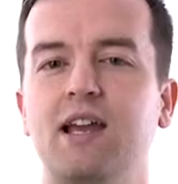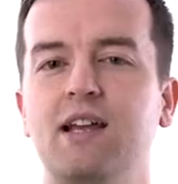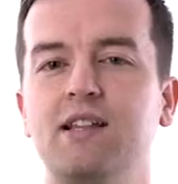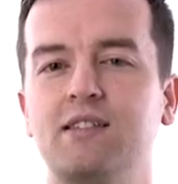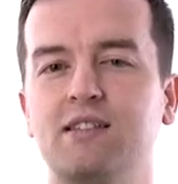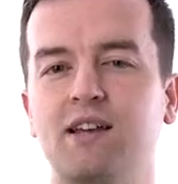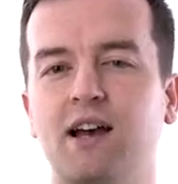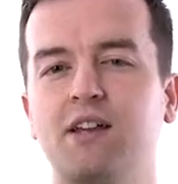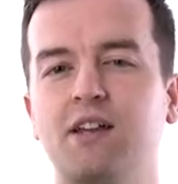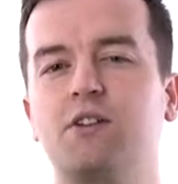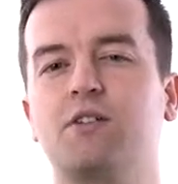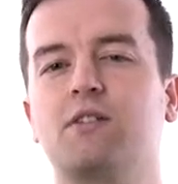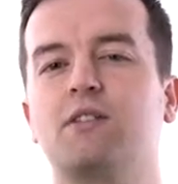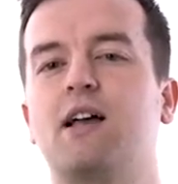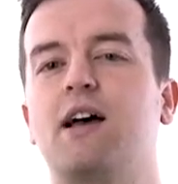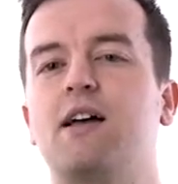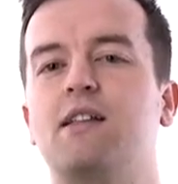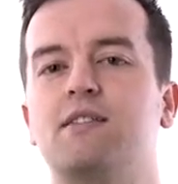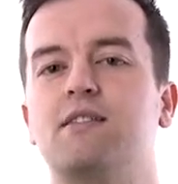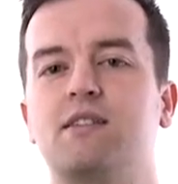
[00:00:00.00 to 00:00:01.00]
Inside your
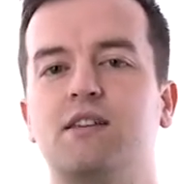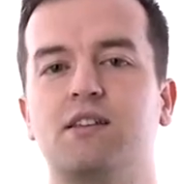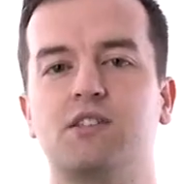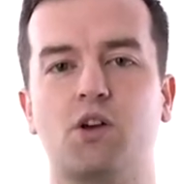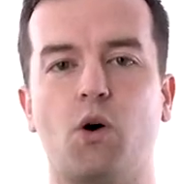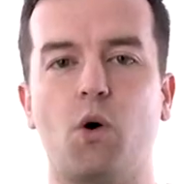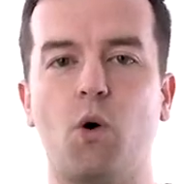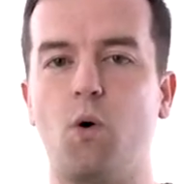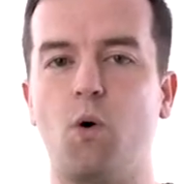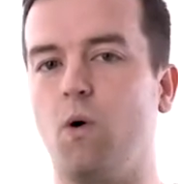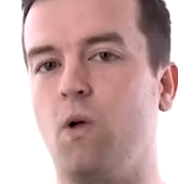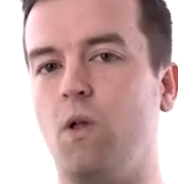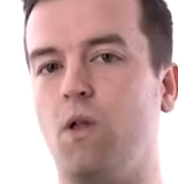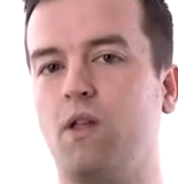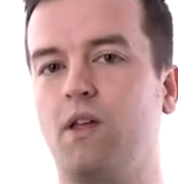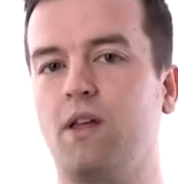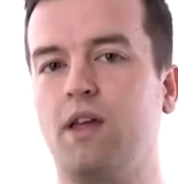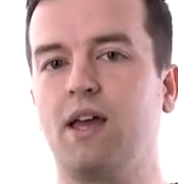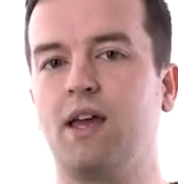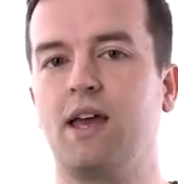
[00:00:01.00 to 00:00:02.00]
lens is a
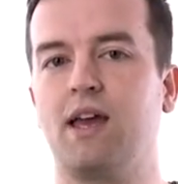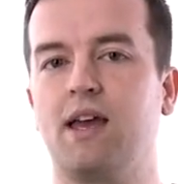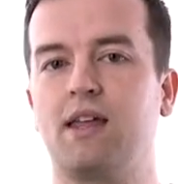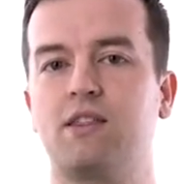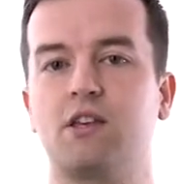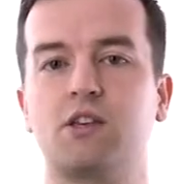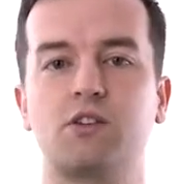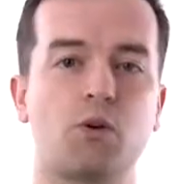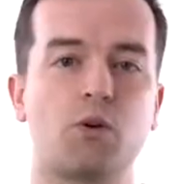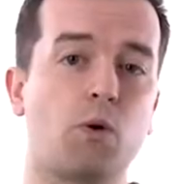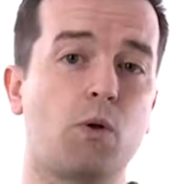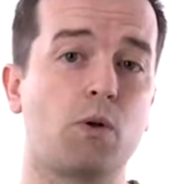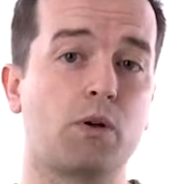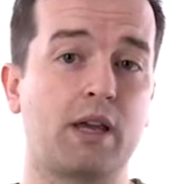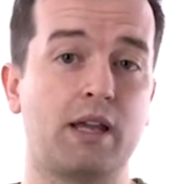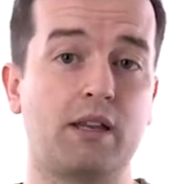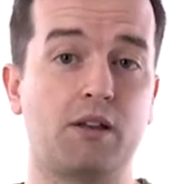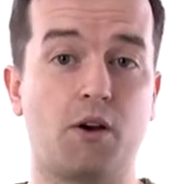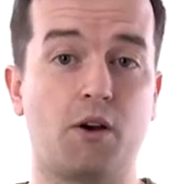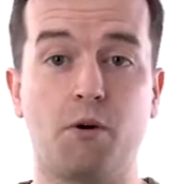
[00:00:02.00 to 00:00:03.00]
hole. This hole
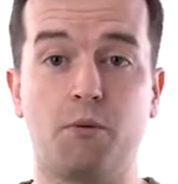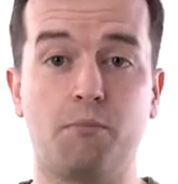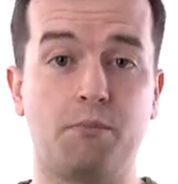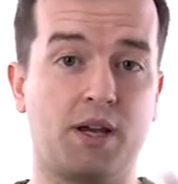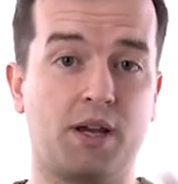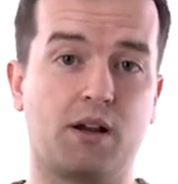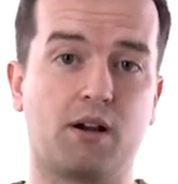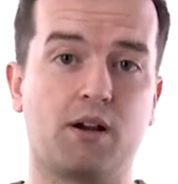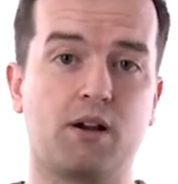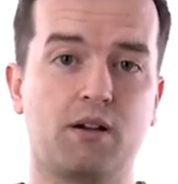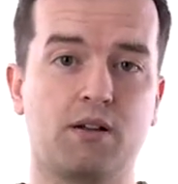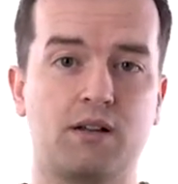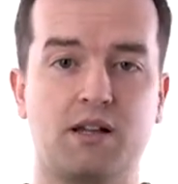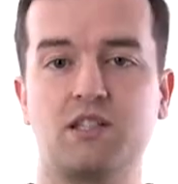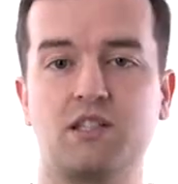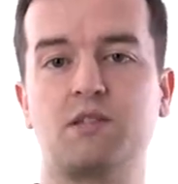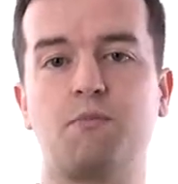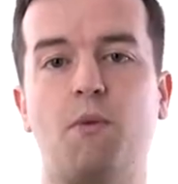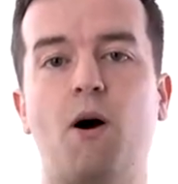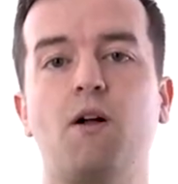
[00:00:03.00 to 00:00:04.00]
can go bigger
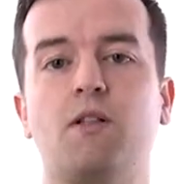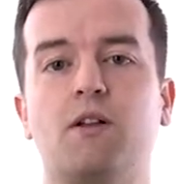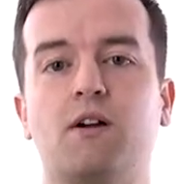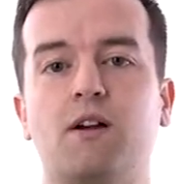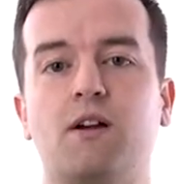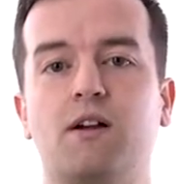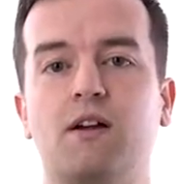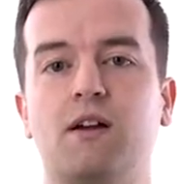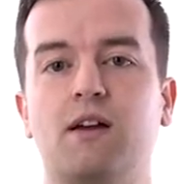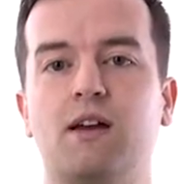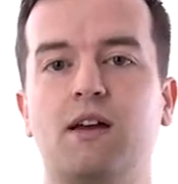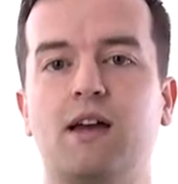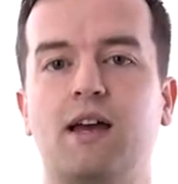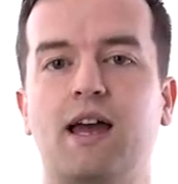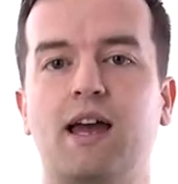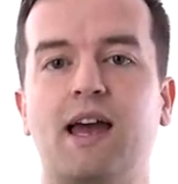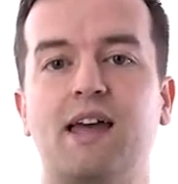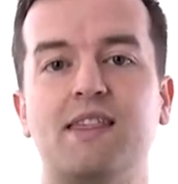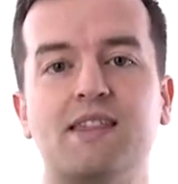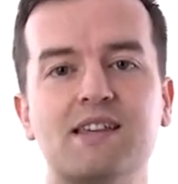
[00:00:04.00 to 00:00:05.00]
and smaller.
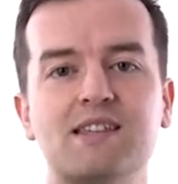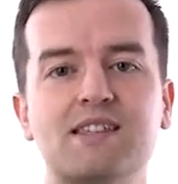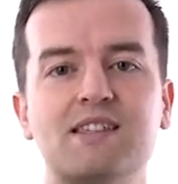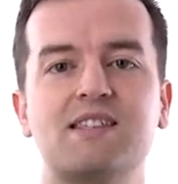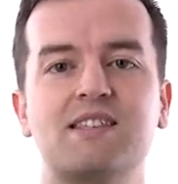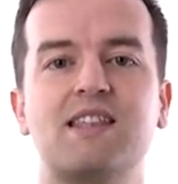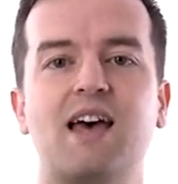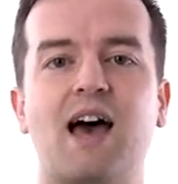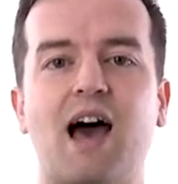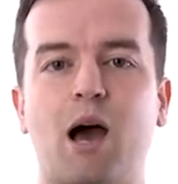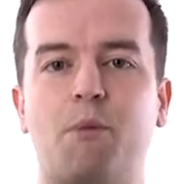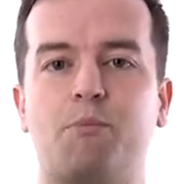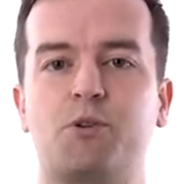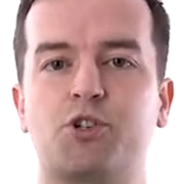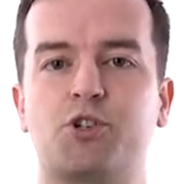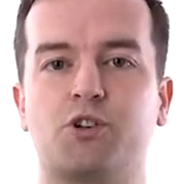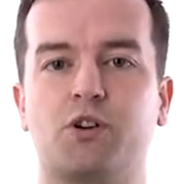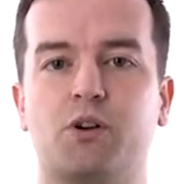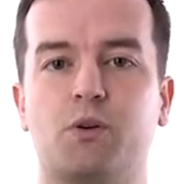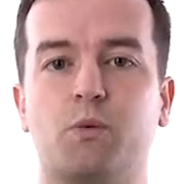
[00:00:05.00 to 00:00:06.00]
And this is the
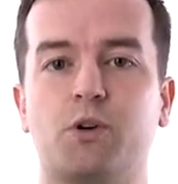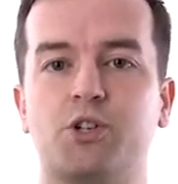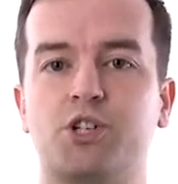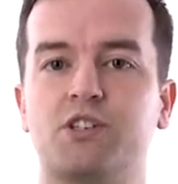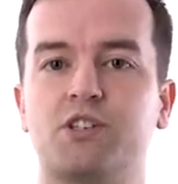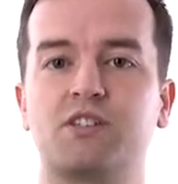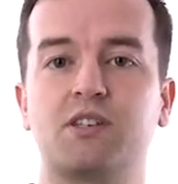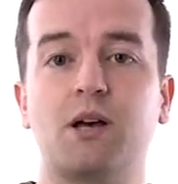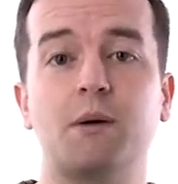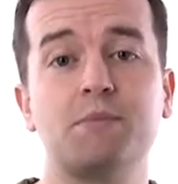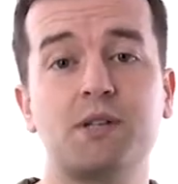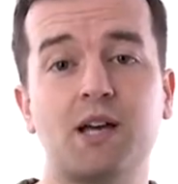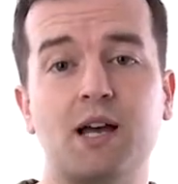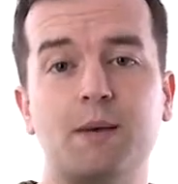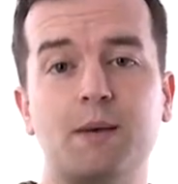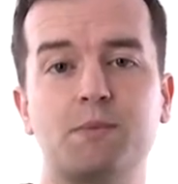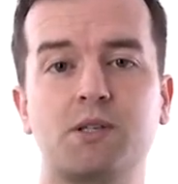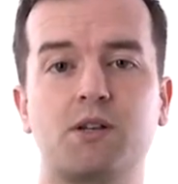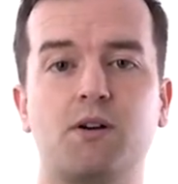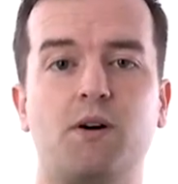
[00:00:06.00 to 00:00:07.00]
aperture, which is
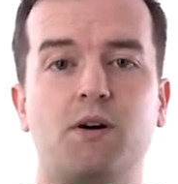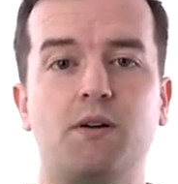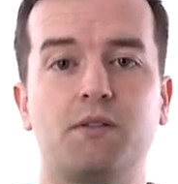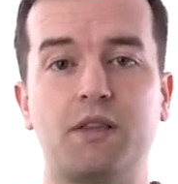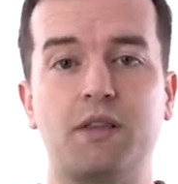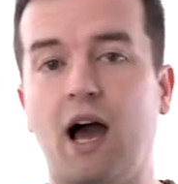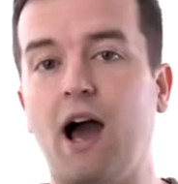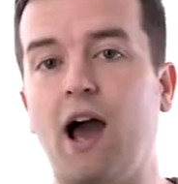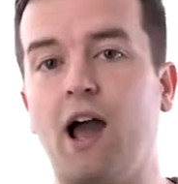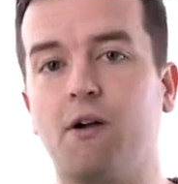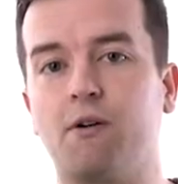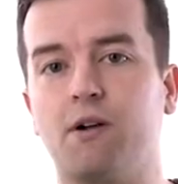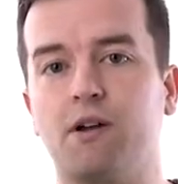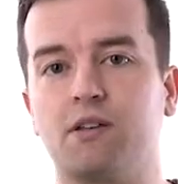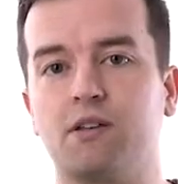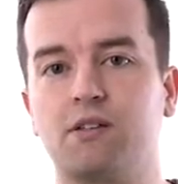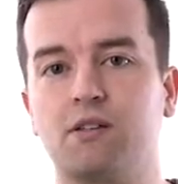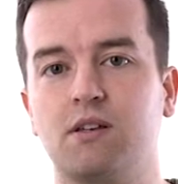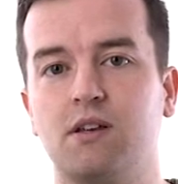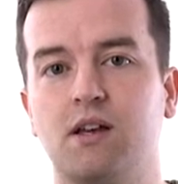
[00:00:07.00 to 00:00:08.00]
sometimes called the
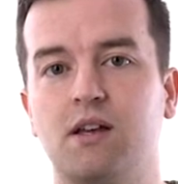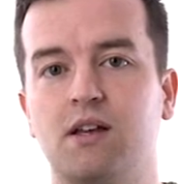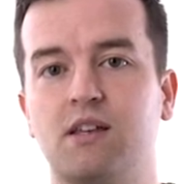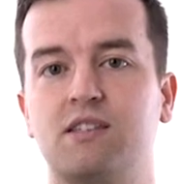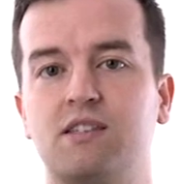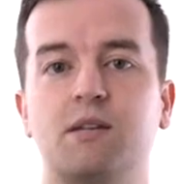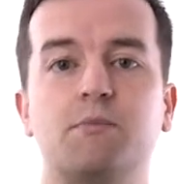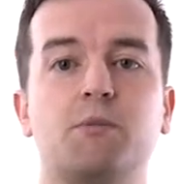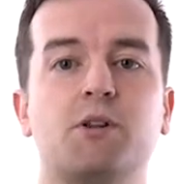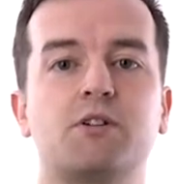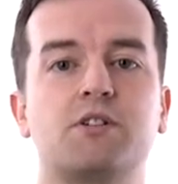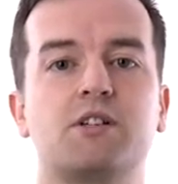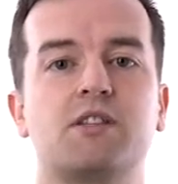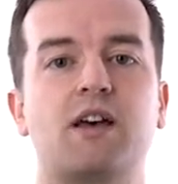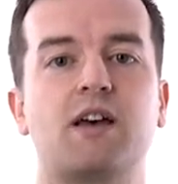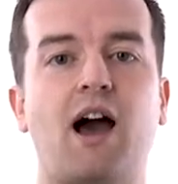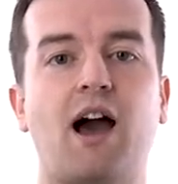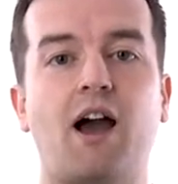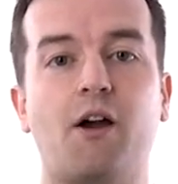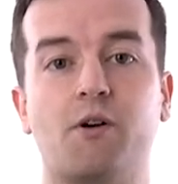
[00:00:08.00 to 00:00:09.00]
iris, similar to
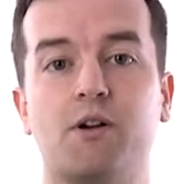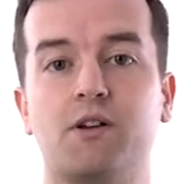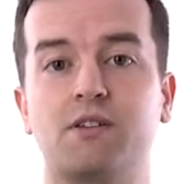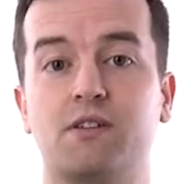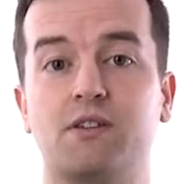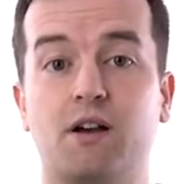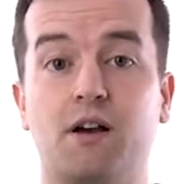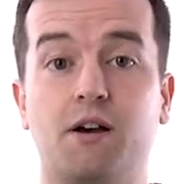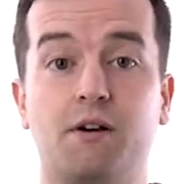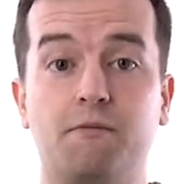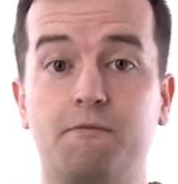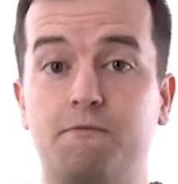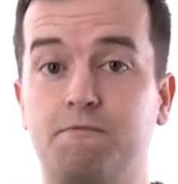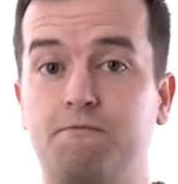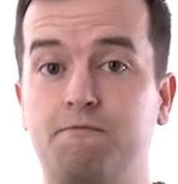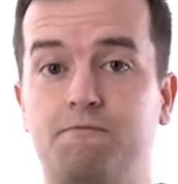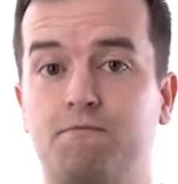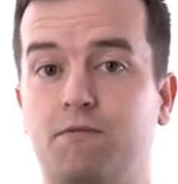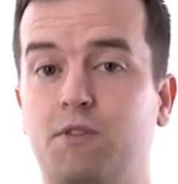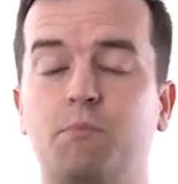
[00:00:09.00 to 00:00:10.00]
the iris of
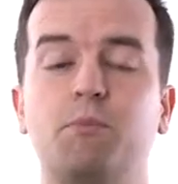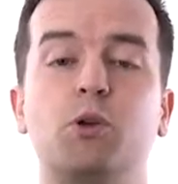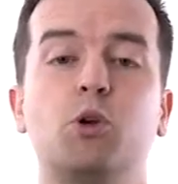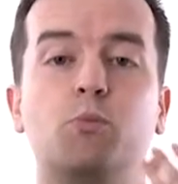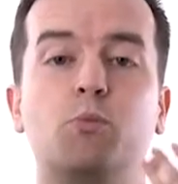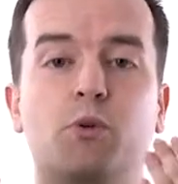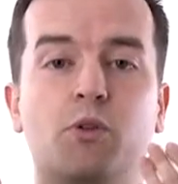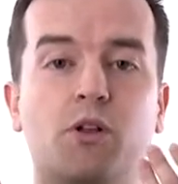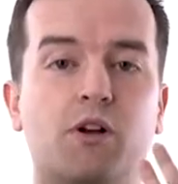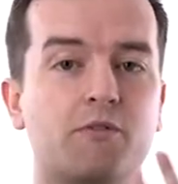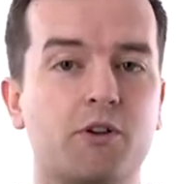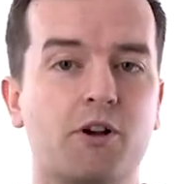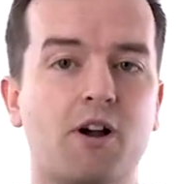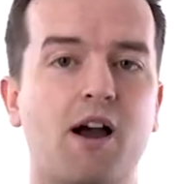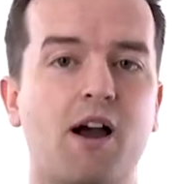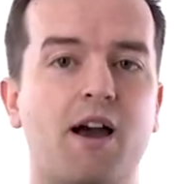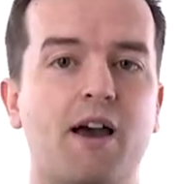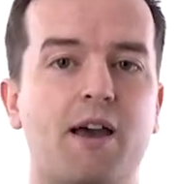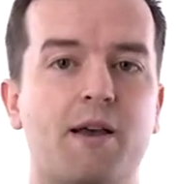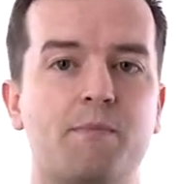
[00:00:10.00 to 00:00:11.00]
the pupil of your
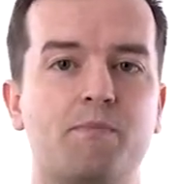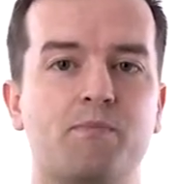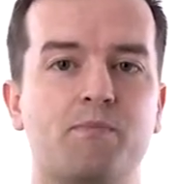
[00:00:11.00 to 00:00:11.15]
eye.